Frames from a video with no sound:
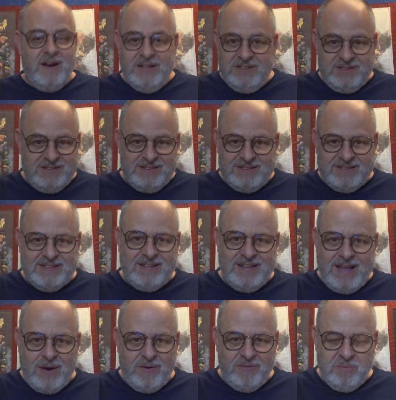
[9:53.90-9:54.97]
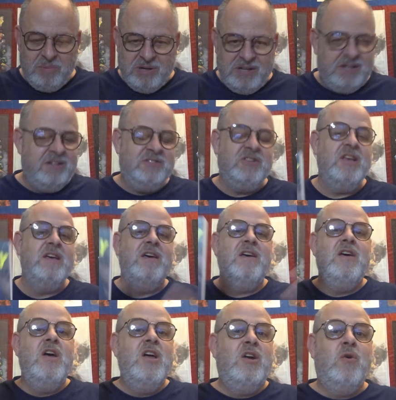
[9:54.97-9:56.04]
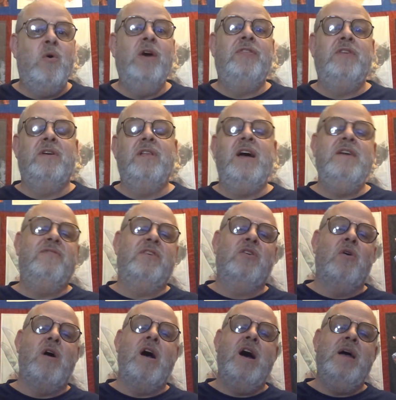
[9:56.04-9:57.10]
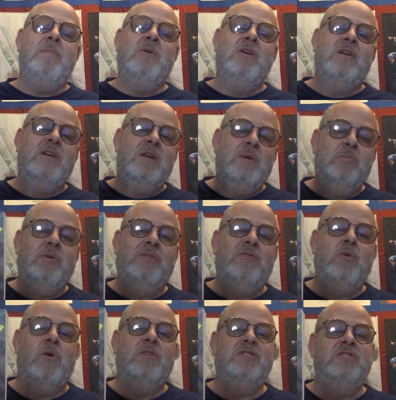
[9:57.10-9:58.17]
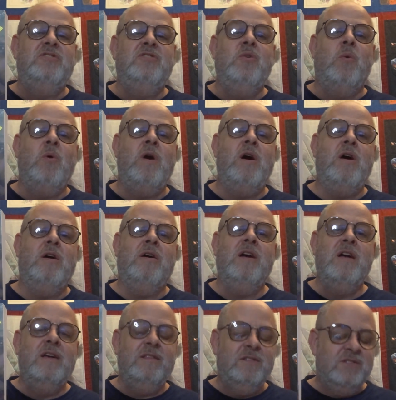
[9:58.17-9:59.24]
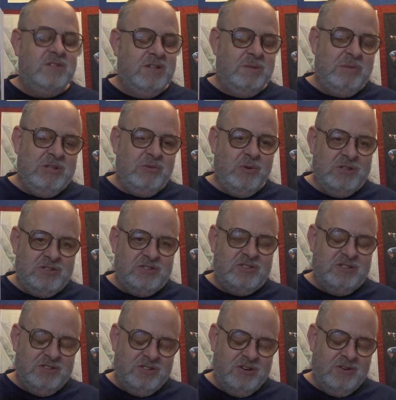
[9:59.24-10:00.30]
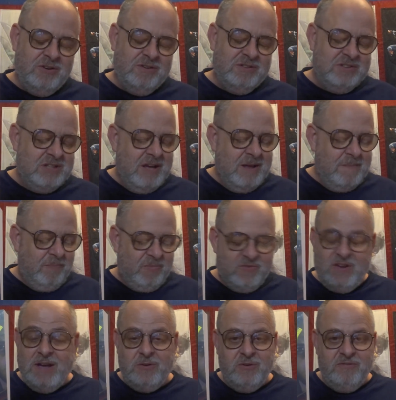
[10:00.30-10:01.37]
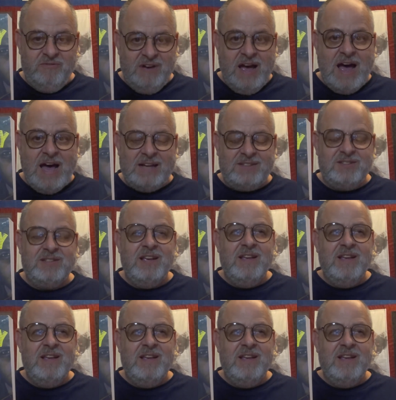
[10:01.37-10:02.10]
heist that's going to allow everybody to quit their life of crime. but of course it's noir. There's going to be twists and turns. It's Andrew Vax,